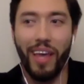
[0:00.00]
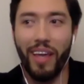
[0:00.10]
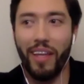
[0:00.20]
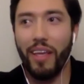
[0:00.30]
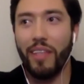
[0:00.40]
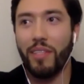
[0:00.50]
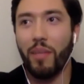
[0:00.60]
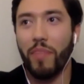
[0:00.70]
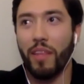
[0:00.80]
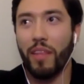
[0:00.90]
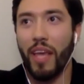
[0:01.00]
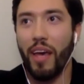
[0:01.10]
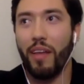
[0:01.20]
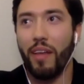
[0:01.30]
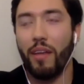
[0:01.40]
And it's something
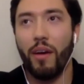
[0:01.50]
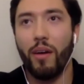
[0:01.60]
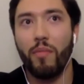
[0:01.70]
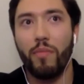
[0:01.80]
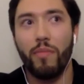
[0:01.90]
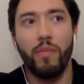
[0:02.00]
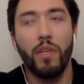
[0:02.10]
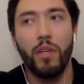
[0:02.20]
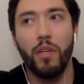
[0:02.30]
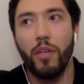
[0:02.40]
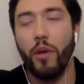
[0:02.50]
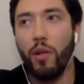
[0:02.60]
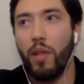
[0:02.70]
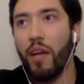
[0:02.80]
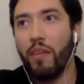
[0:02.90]
that,
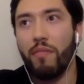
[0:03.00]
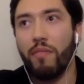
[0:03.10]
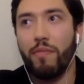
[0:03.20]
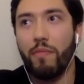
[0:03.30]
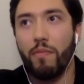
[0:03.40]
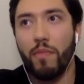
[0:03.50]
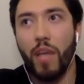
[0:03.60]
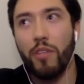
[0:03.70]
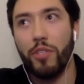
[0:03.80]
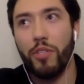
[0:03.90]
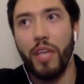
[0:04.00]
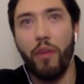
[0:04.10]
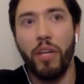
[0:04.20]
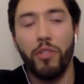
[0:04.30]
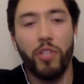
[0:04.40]
a lot of not just
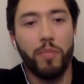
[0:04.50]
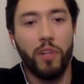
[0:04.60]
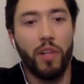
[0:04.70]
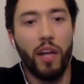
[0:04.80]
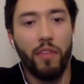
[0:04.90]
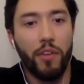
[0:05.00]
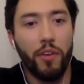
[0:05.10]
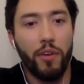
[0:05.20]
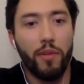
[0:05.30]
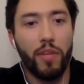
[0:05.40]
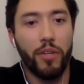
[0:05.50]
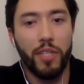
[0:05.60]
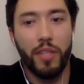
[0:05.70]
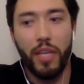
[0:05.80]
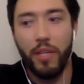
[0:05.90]
Arometrix, but a lot of other
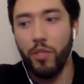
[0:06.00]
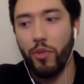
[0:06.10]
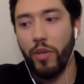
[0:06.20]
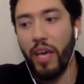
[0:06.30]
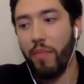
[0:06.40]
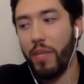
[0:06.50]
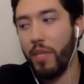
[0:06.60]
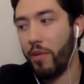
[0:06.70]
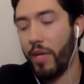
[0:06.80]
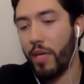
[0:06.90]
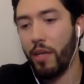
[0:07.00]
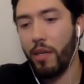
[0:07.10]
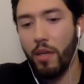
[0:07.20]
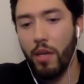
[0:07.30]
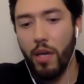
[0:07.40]
leaders in the industry have been doing.
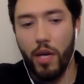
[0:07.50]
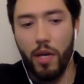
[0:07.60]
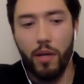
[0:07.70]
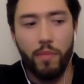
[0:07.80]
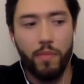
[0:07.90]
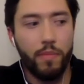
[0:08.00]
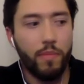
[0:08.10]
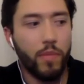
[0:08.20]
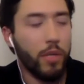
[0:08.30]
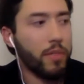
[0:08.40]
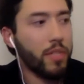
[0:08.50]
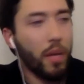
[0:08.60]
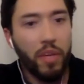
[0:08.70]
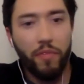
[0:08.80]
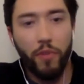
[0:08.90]

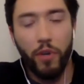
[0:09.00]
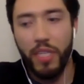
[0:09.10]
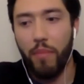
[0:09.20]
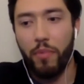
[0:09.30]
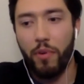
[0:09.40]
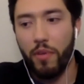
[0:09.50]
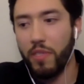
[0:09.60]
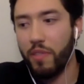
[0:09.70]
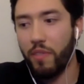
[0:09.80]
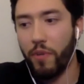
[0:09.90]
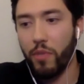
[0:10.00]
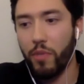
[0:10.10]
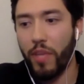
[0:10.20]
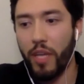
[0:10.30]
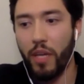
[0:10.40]
Summit, for example, is the first
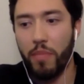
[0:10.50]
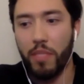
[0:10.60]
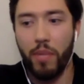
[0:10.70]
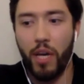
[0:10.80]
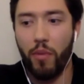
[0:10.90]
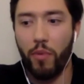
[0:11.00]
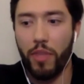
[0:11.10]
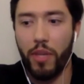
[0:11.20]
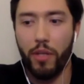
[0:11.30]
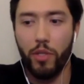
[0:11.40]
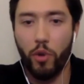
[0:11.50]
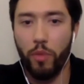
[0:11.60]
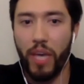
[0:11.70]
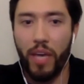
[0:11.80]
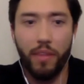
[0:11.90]
one that comes to mind with their
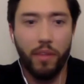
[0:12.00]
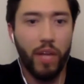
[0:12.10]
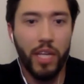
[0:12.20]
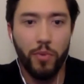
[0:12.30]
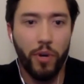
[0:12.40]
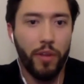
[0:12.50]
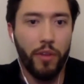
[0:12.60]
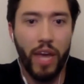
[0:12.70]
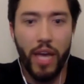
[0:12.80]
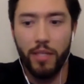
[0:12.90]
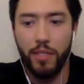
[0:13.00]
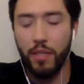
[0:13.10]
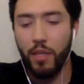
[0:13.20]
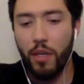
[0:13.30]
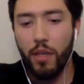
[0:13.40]
ShorePath glassware, their heads,
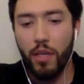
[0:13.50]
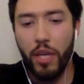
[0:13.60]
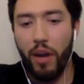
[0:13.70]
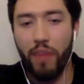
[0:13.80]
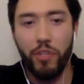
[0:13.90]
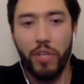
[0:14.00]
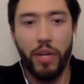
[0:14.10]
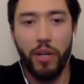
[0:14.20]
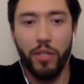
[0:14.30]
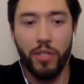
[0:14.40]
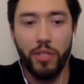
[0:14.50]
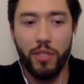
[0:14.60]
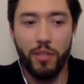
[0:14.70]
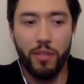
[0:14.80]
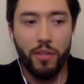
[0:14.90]
year after year,
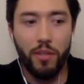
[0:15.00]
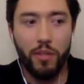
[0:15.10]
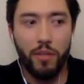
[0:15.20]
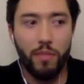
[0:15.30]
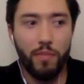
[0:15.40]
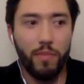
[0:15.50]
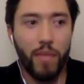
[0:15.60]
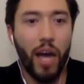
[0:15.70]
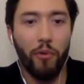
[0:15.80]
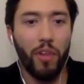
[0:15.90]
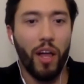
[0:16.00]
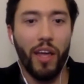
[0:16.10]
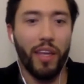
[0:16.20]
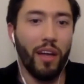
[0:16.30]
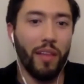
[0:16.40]
just not
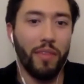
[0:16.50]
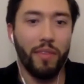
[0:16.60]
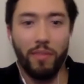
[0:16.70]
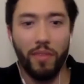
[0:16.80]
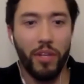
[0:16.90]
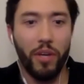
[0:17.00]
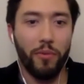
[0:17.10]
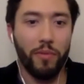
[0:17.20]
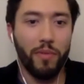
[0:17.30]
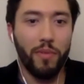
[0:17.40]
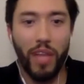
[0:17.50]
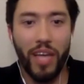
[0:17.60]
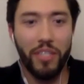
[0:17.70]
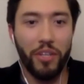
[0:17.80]
relying on, last year's